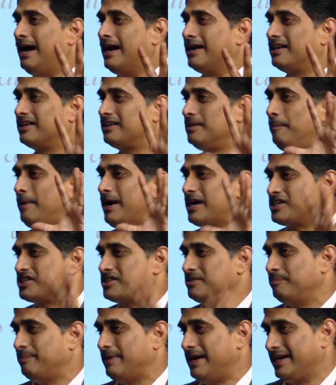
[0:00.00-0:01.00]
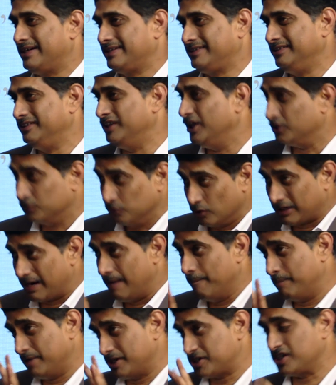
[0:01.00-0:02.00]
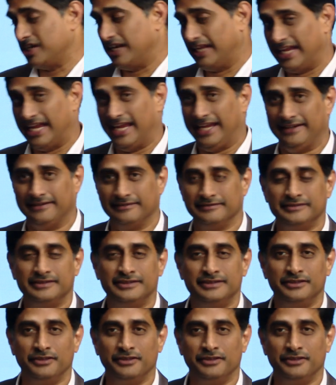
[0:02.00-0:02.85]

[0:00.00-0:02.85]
under the Partnership Act. There is no compulsion again.